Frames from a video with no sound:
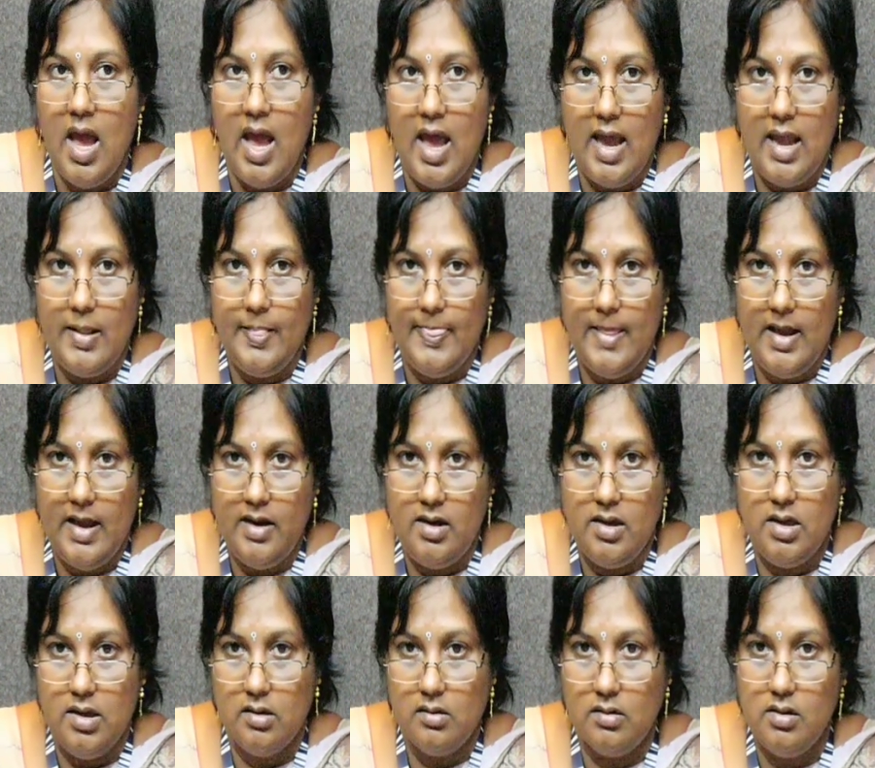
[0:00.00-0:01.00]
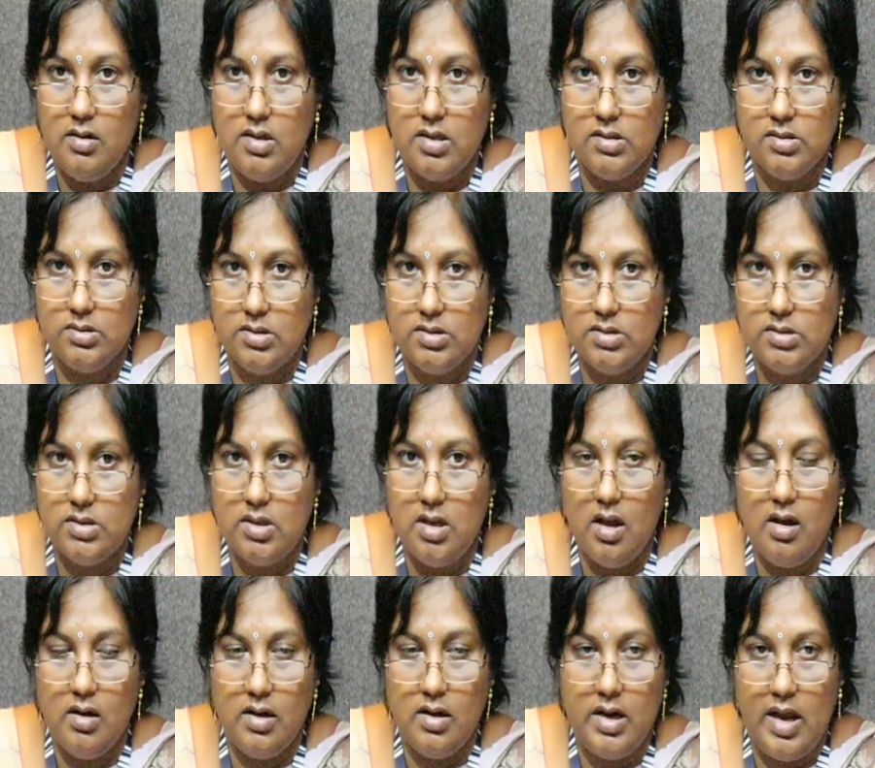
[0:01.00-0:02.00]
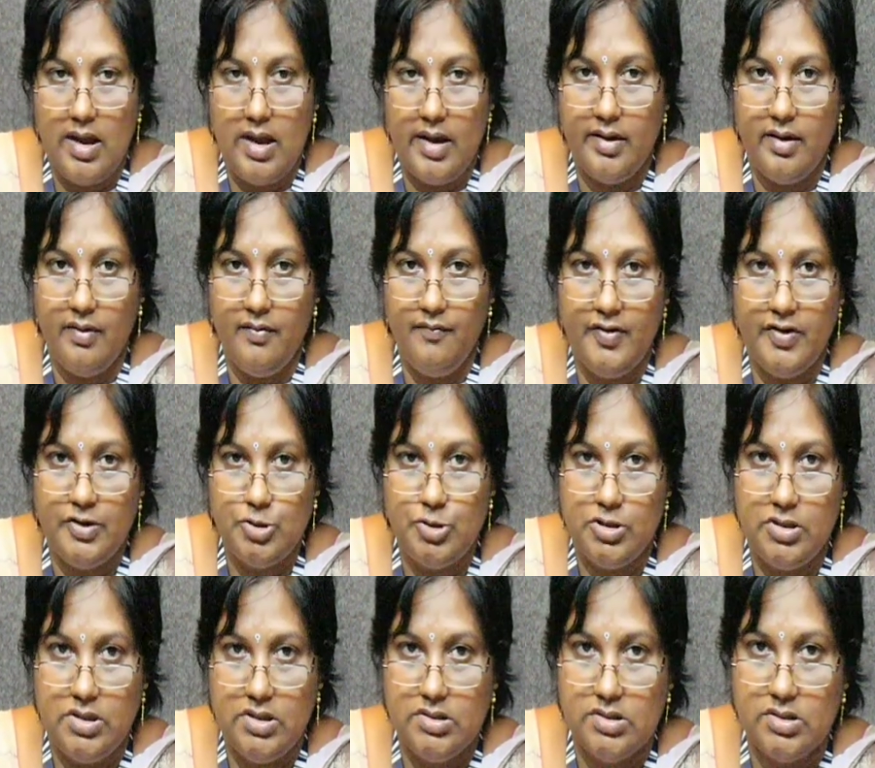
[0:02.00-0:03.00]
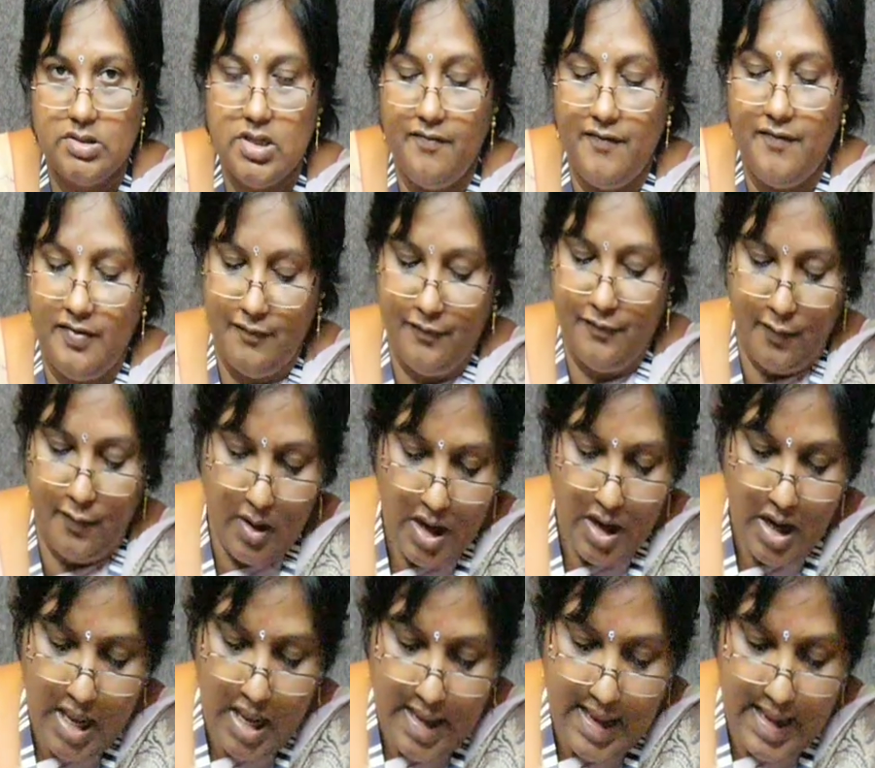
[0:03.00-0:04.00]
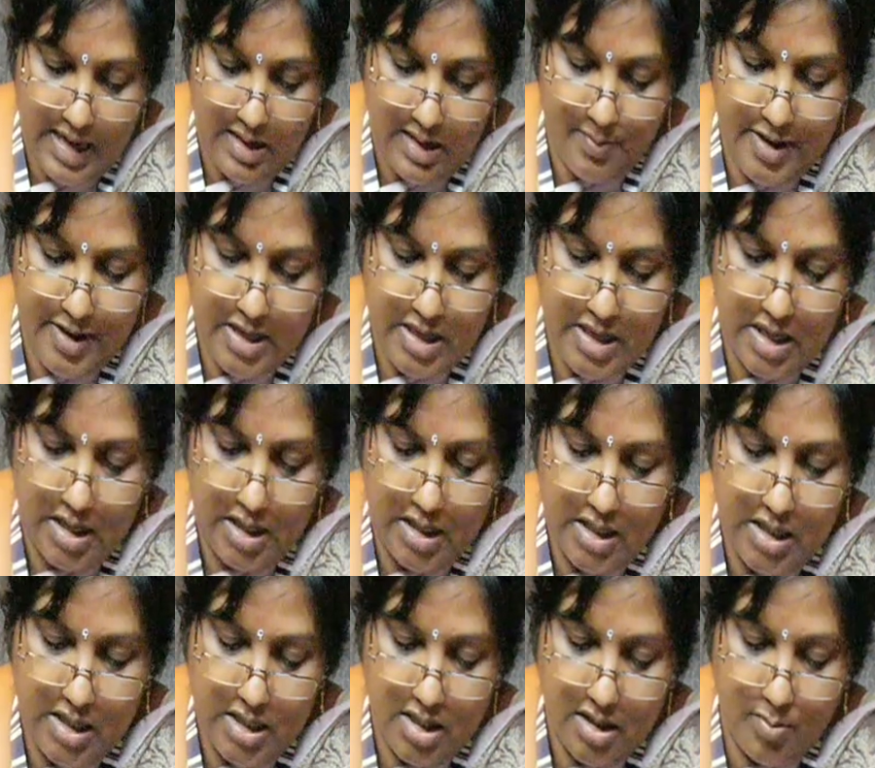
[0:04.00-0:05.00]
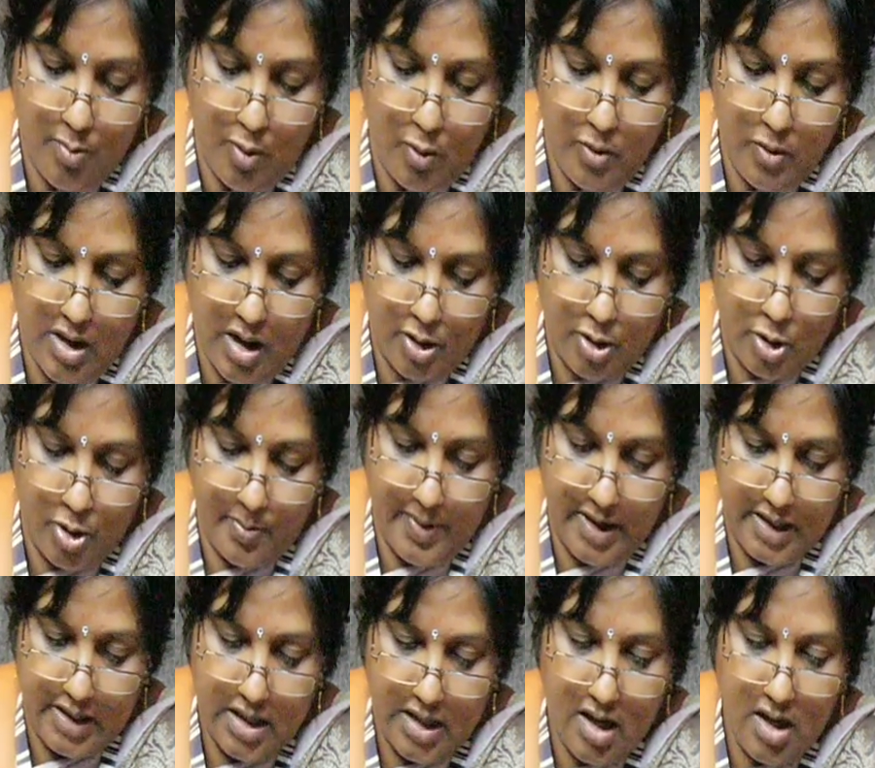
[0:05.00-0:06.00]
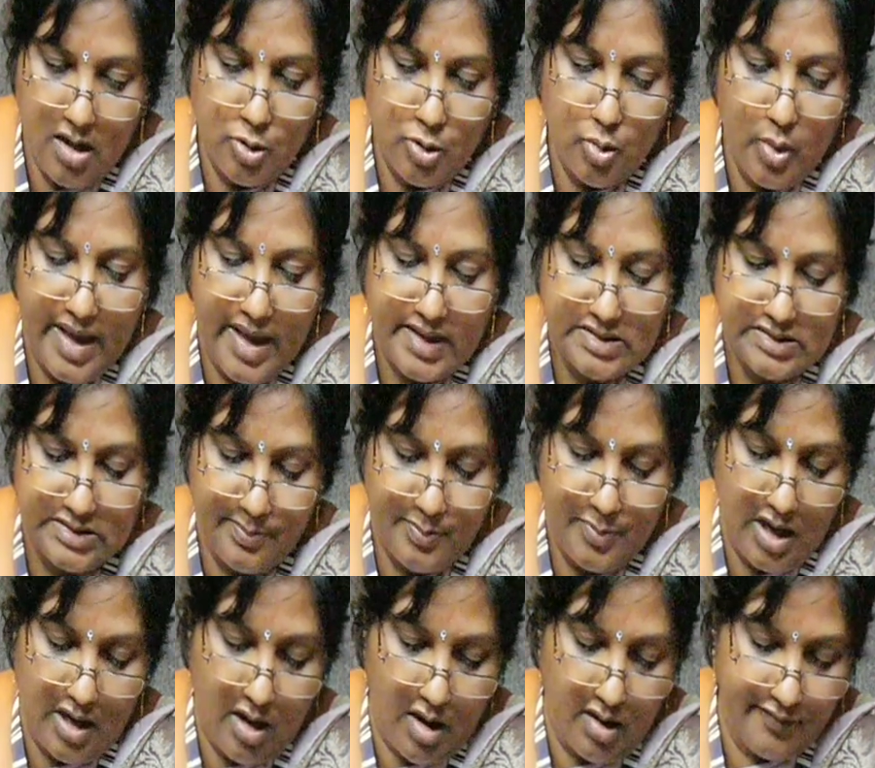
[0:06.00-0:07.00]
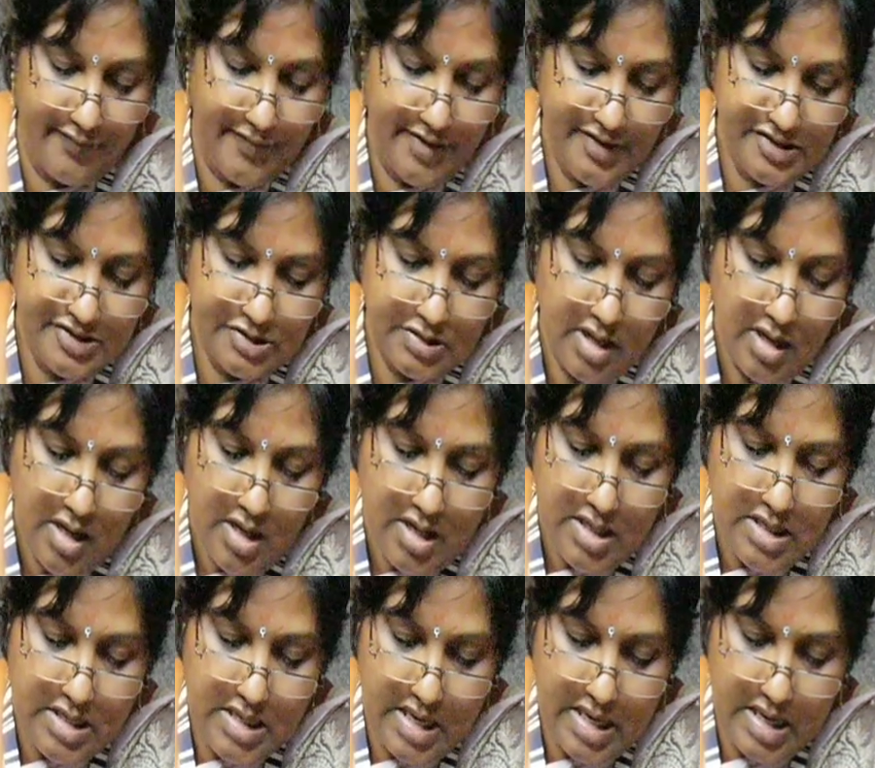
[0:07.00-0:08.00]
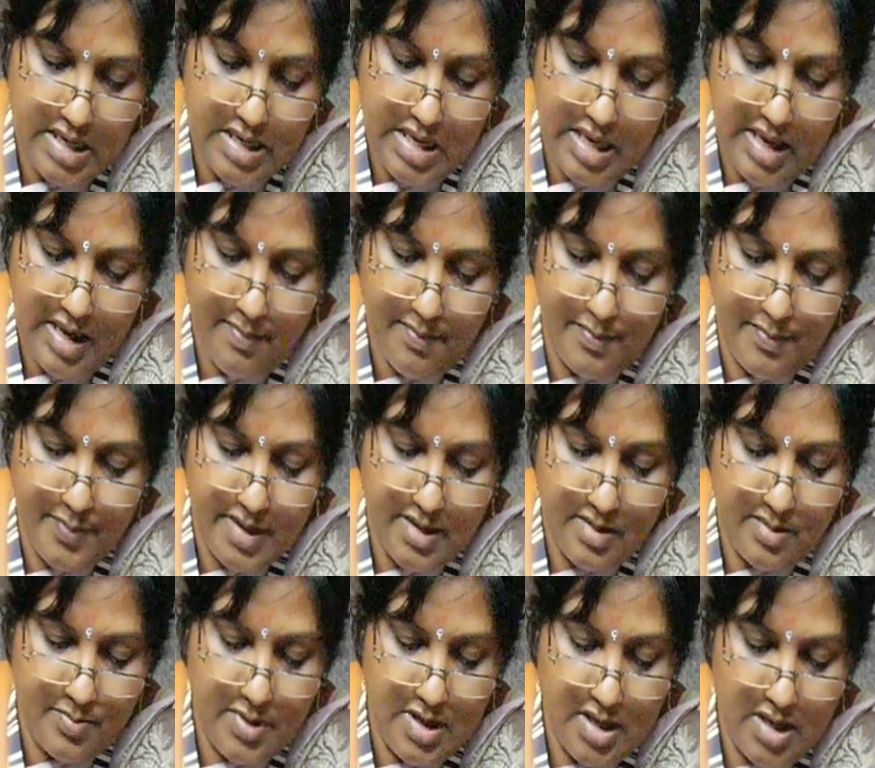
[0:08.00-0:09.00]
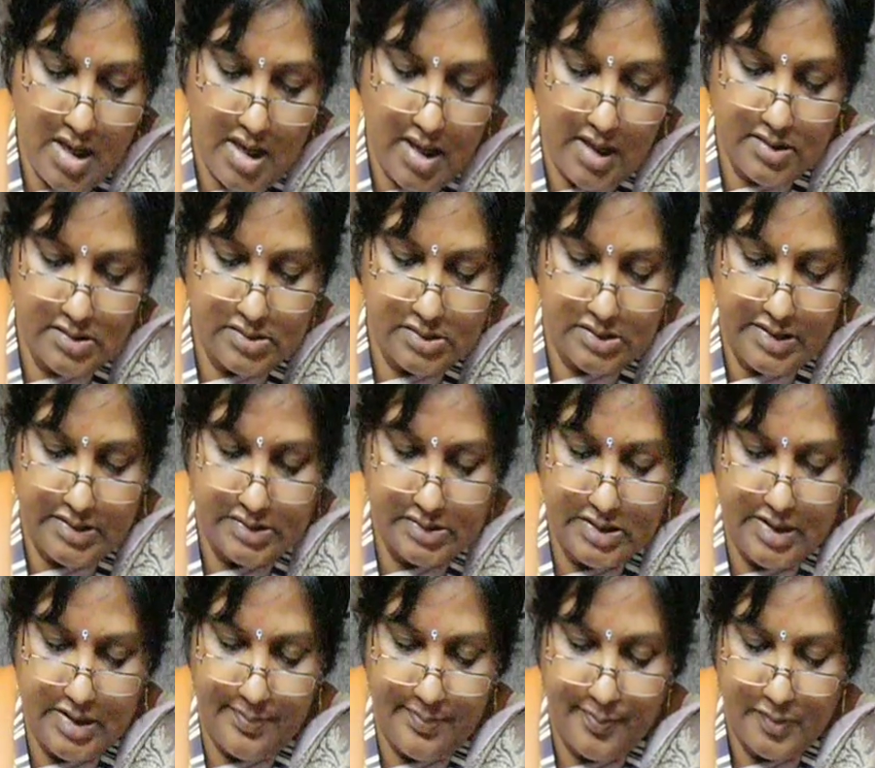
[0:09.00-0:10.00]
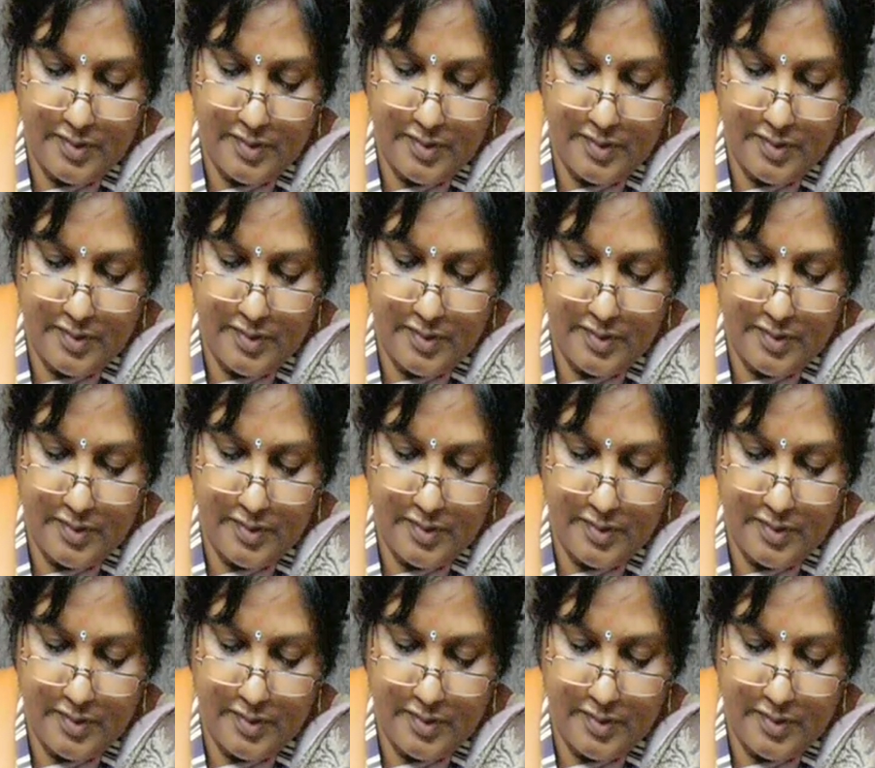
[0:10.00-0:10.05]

And then here this is the diagram which it is given for LBA, linear bound automata, to accept the language AA, BB and CC.